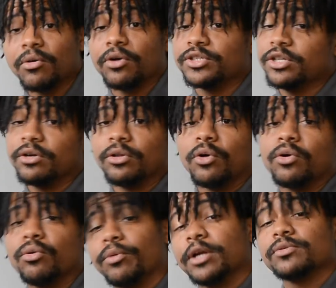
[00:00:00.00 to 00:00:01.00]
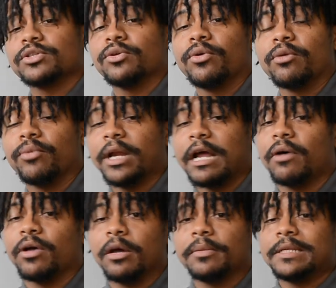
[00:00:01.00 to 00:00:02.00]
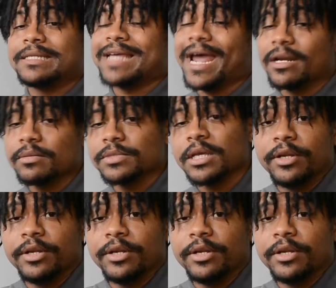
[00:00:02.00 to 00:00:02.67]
Go to your local rental store, rent out a couple of these items.